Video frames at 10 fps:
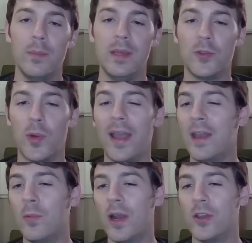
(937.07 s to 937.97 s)
Because what I
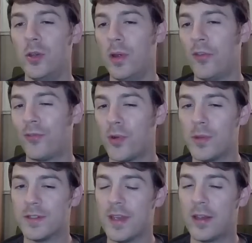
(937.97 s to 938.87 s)
didn't want to do is throw
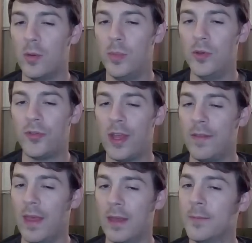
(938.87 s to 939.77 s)
the Psycho Boost
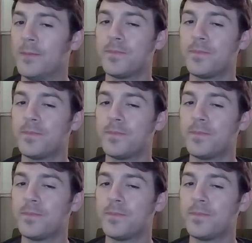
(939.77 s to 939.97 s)
and then